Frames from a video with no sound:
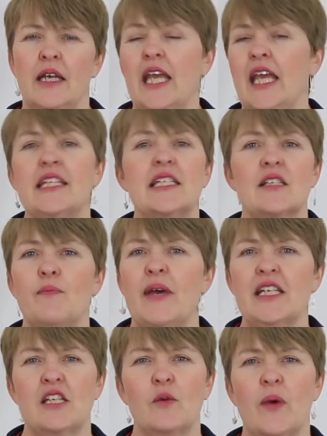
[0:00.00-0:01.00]
It doesn't
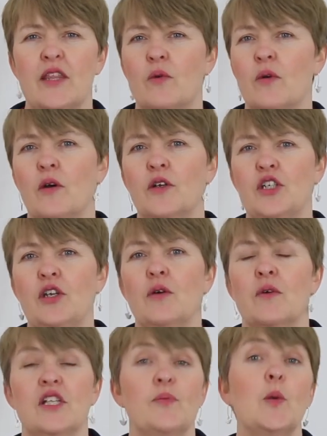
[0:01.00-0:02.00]
matter whether or not
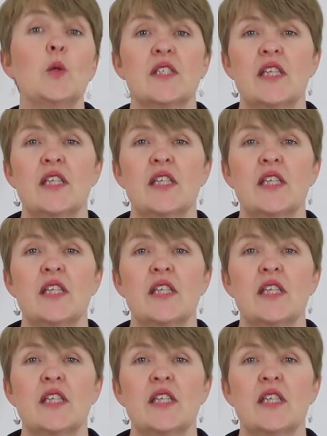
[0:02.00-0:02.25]
you're a sports